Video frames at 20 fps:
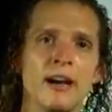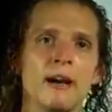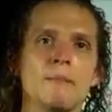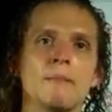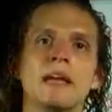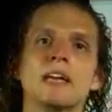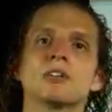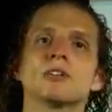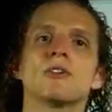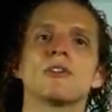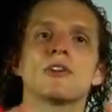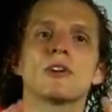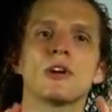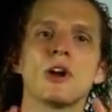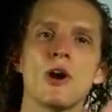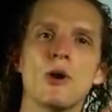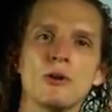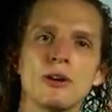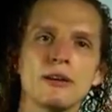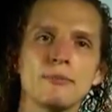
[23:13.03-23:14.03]
Make sure they're
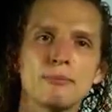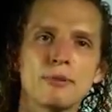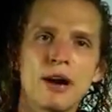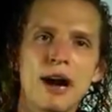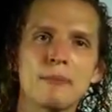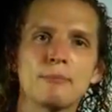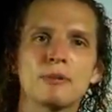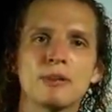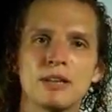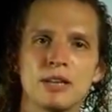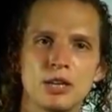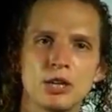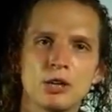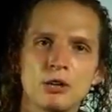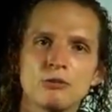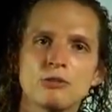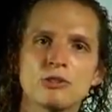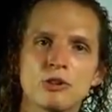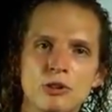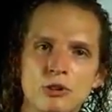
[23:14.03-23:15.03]
coded properly to
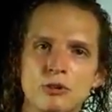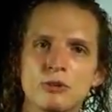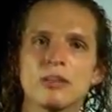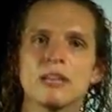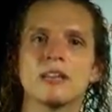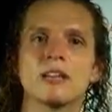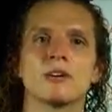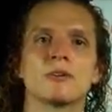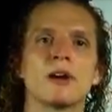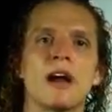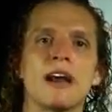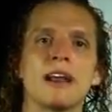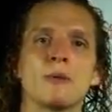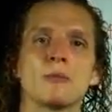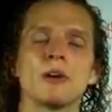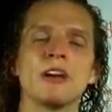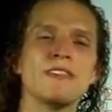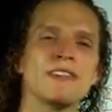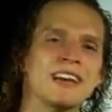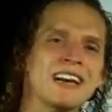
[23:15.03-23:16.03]
you so you get the credit.
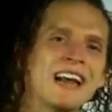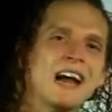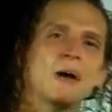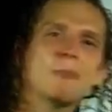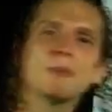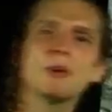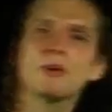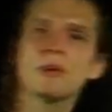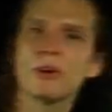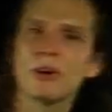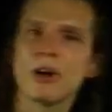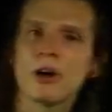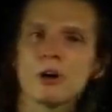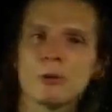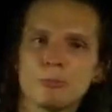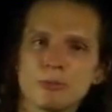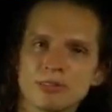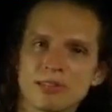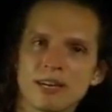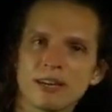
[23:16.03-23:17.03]
We're even going to help you earn
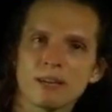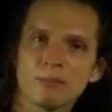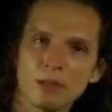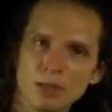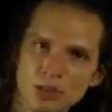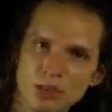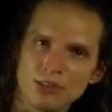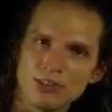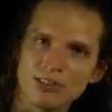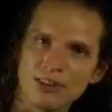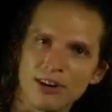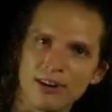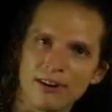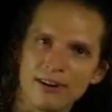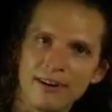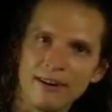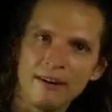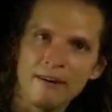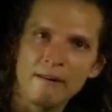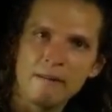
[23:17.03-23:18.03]
100% commissions here,
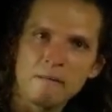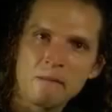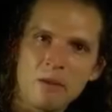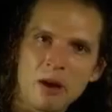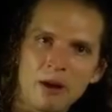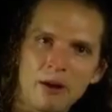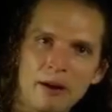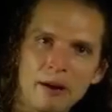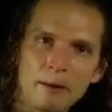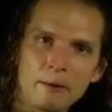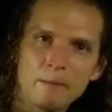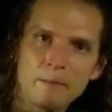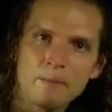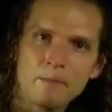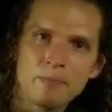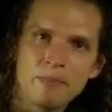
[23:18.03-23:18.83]
all right?